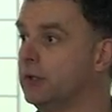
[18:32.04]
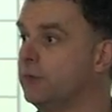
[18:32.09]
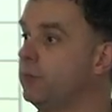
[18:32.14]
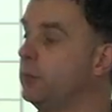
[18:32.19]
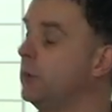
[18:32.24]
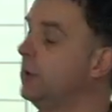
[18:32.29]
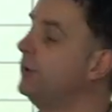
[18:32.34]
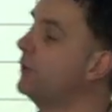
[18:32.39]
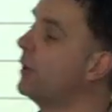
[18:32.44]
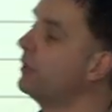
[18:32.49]
If
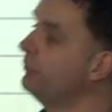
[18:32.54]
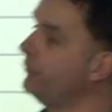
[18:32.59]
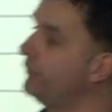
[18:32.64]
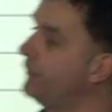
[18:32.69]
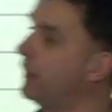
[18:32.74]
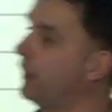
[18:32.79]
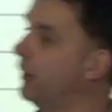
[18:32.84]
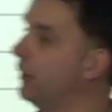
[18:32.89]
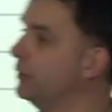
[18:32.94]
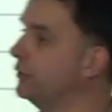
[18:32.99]
we don't
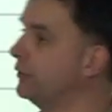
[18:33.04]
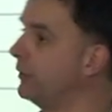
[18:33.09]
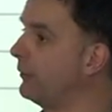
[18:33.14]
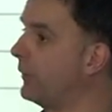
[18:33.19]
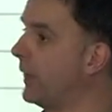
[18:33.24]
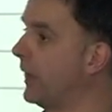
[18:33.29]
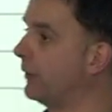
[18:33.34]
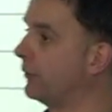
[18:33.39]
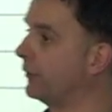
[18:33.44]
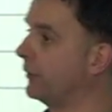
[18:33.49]
sell
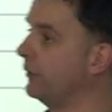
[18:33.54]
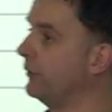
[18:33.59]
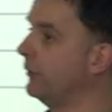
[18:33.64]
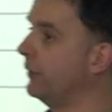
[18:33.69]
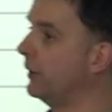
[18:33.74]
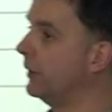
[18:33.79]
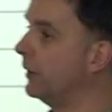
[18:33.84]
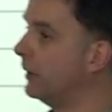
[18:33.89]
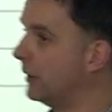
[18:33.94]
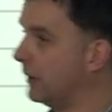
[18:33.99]
100,000,
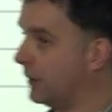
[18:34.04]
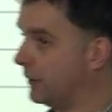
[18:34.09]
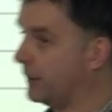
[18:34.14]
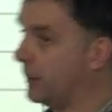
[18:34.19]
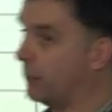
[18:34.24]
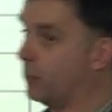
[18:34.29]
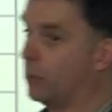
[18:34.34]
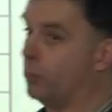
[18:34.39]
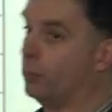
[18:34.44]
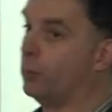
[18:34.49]

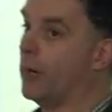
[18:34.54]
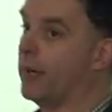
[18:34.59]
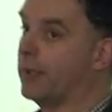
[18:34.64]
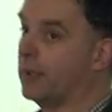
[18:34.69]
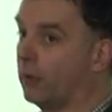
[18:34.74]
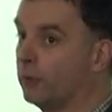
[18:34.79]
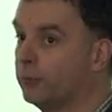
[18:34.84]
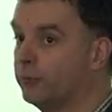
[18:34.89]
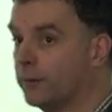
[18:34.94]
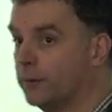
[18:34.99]
then we're way
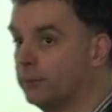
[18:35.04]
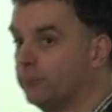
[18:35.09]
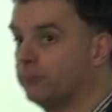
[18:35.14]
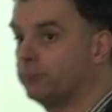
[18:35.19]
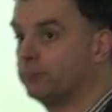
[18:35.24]
off.